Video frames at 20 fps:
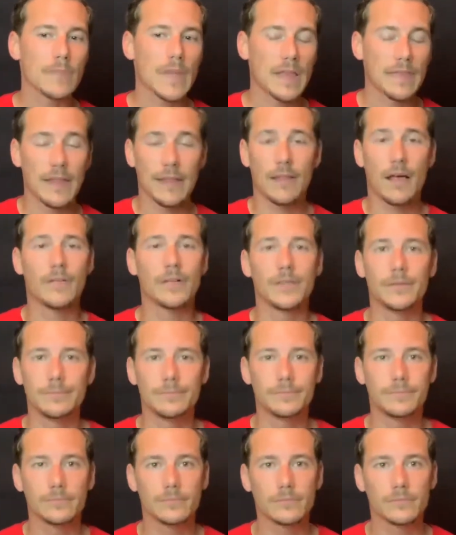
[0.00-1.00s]
They love it.
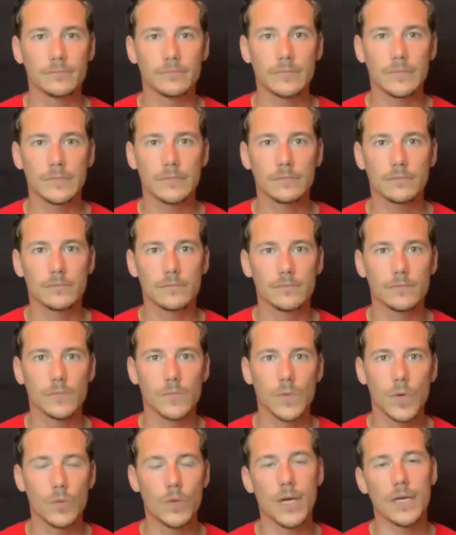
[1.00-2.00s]

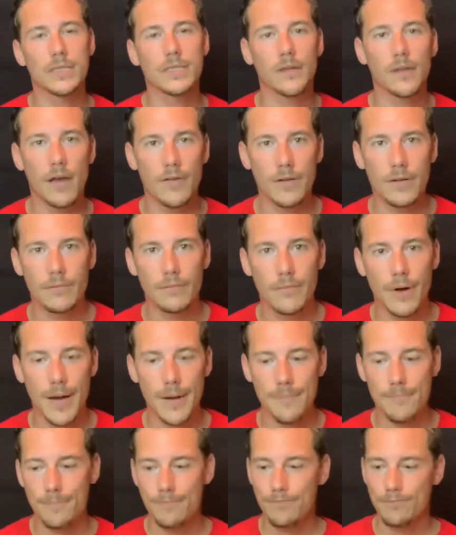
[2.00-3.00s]
Who doesn't love it,
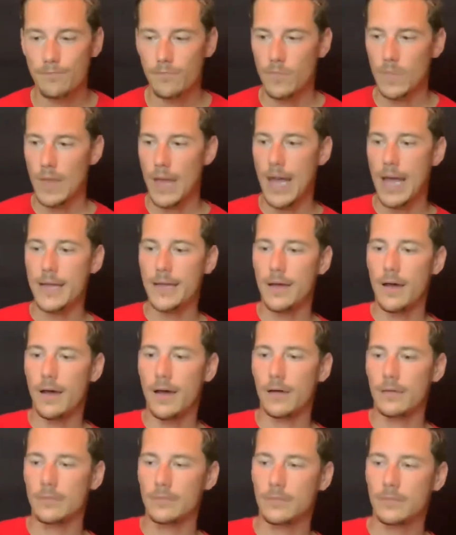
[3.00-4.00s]
right?
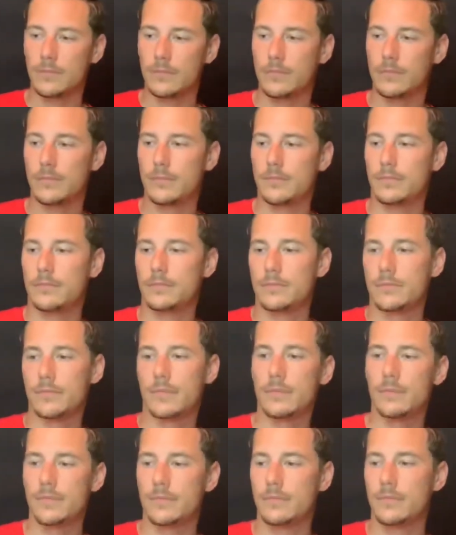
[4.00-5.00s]
I
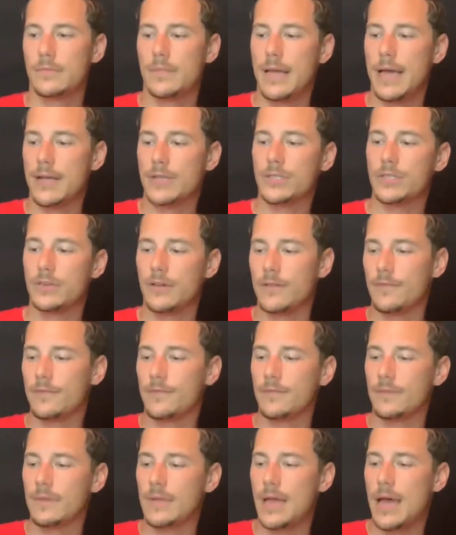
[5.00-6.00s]
actually
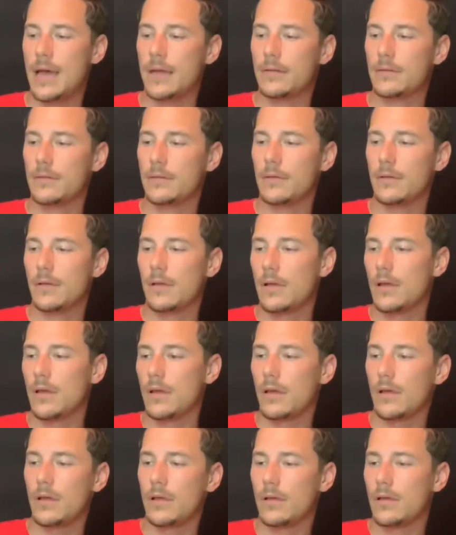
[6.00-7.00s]
have not
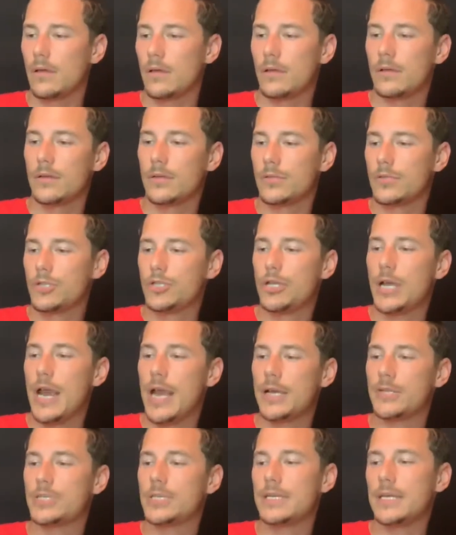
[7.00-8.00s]

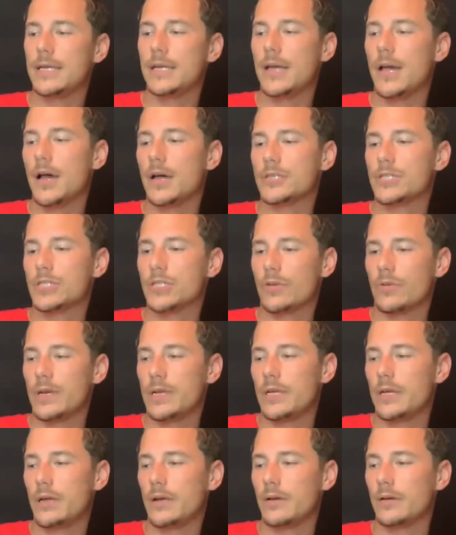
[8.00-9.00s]
changed the
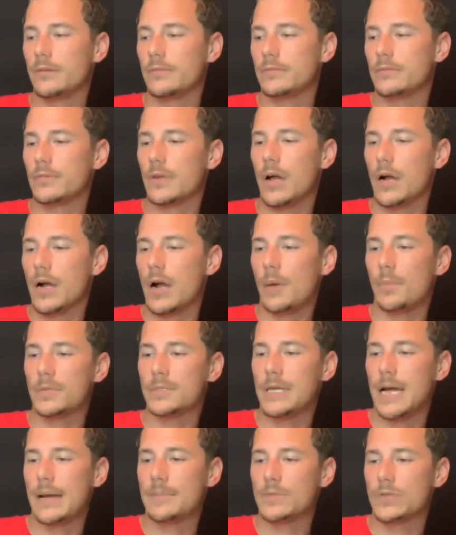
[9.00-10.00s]
screen here a couple
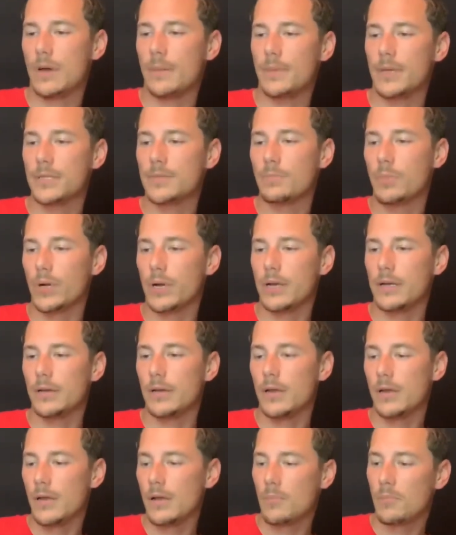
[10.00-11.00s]
times, so I'm going to
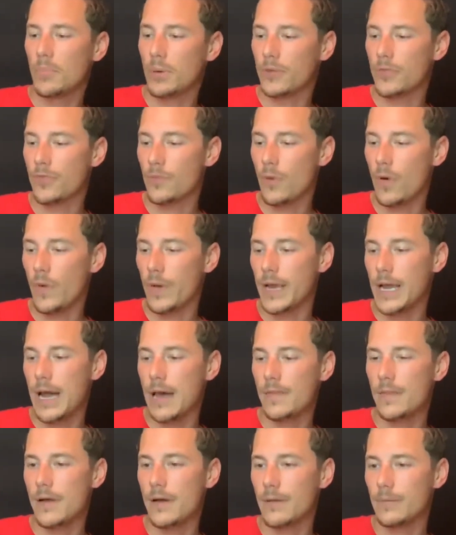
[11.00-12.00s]
put throwing
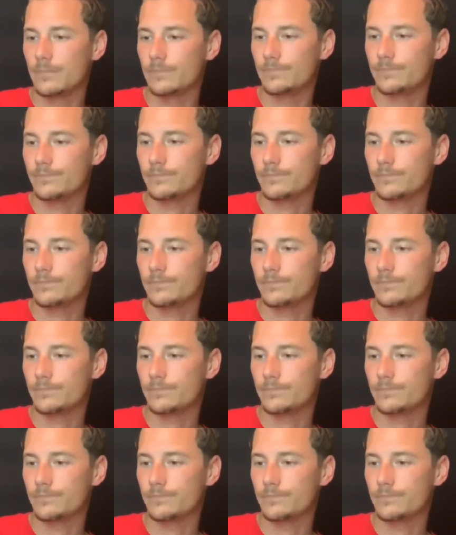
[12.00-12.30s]
on there.